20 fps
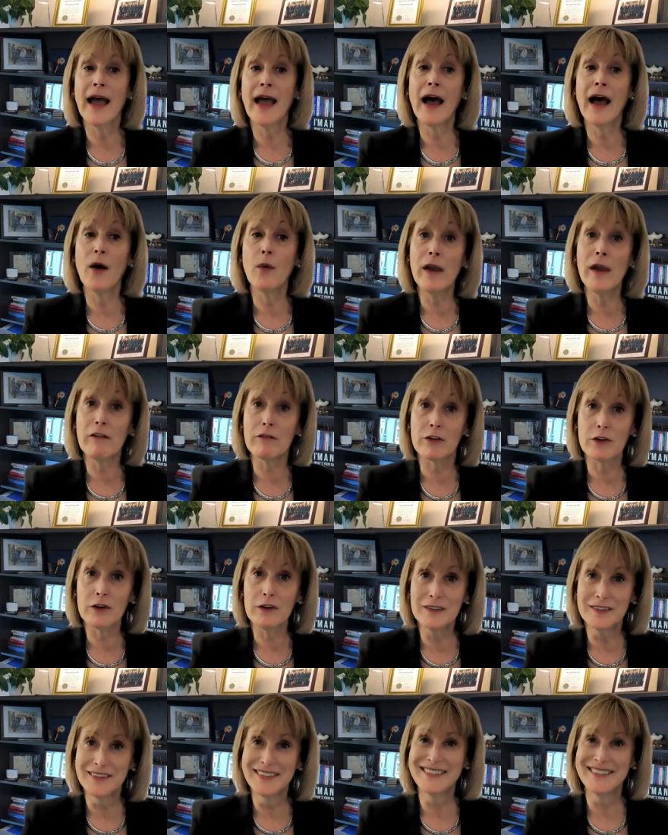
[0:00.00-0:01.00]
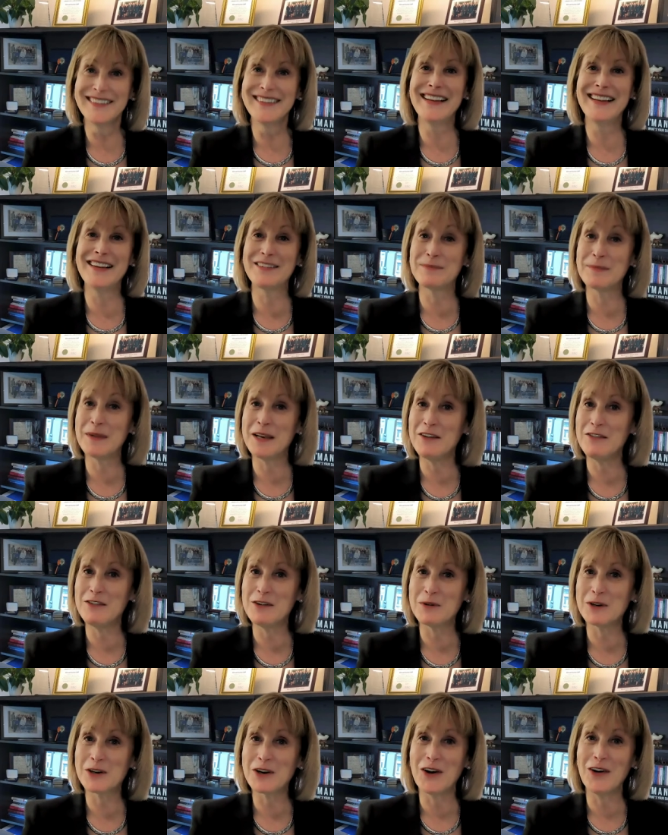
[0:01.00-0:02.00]
However, as many of you
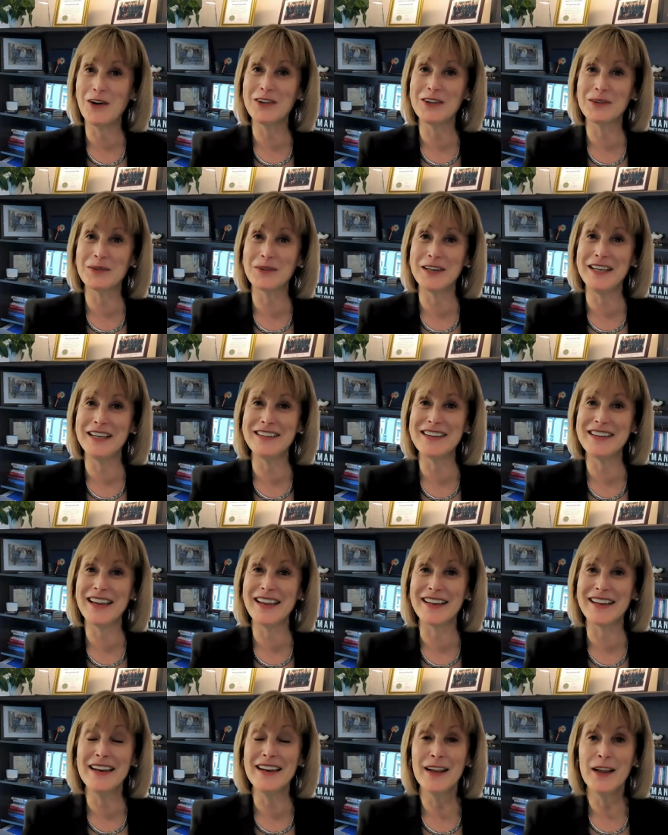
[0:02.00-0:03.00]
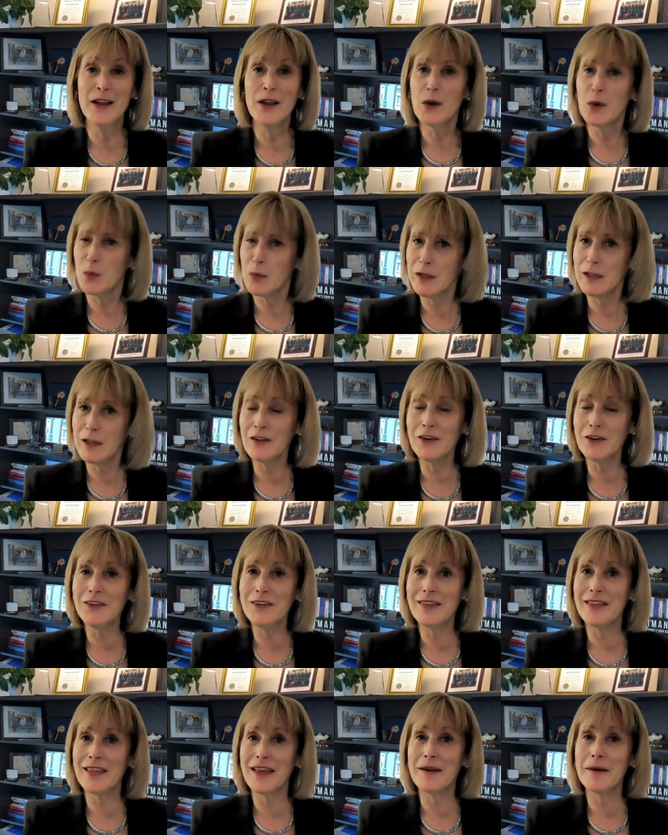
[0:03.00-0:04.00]
recall, in 2010, we
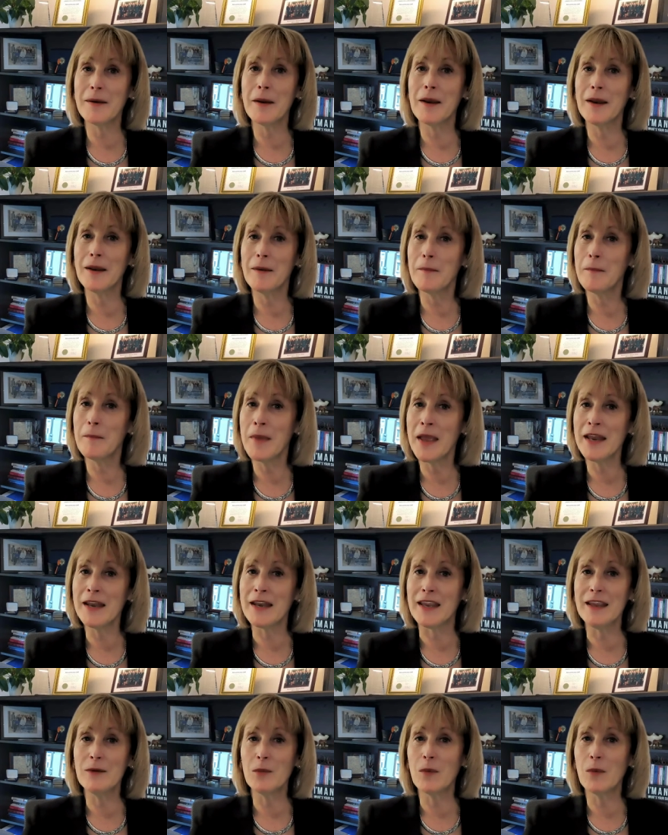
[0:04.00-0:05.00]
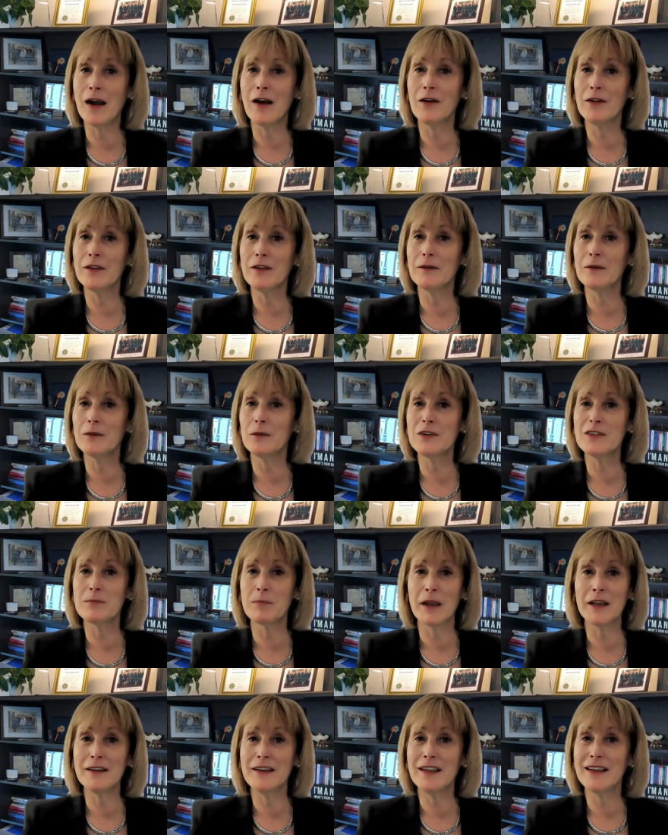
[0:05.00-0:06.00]
learned that many, while
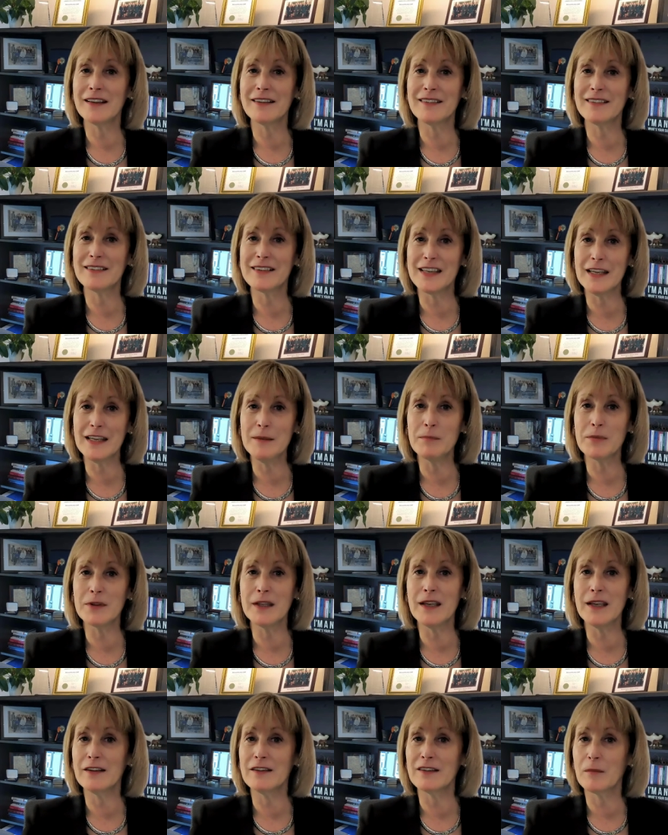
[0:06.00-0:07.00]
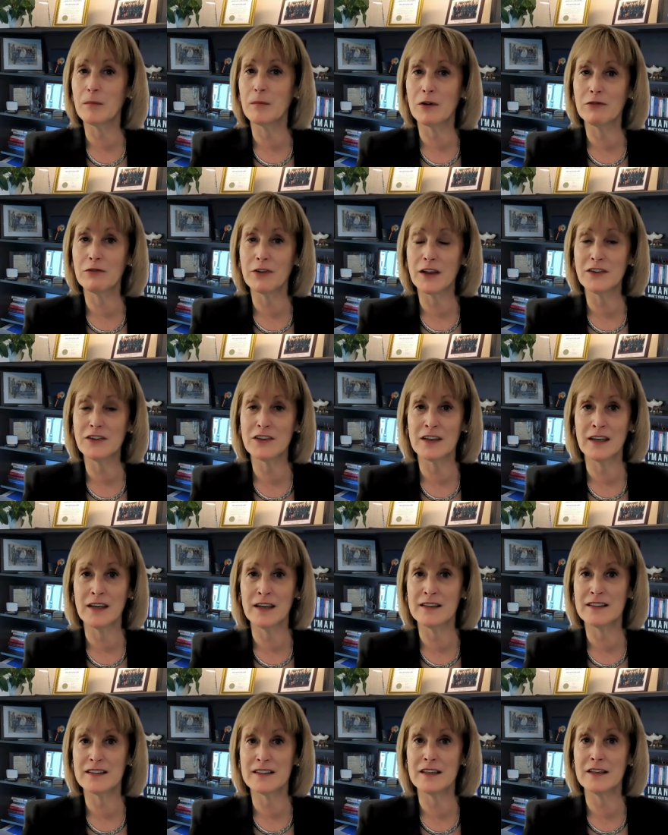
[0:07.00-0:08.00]
respecting us deeply as a profession
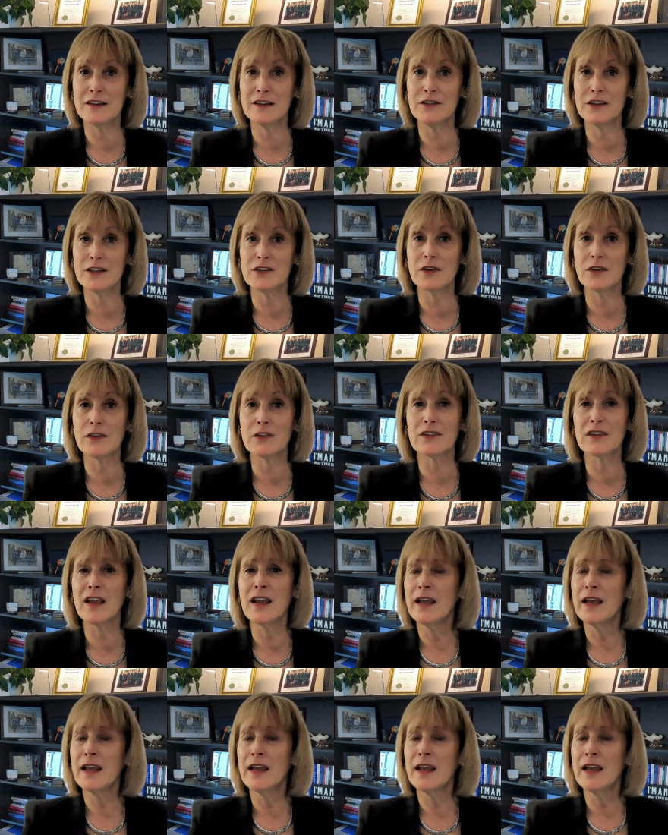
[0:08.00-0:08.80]
and as individuals,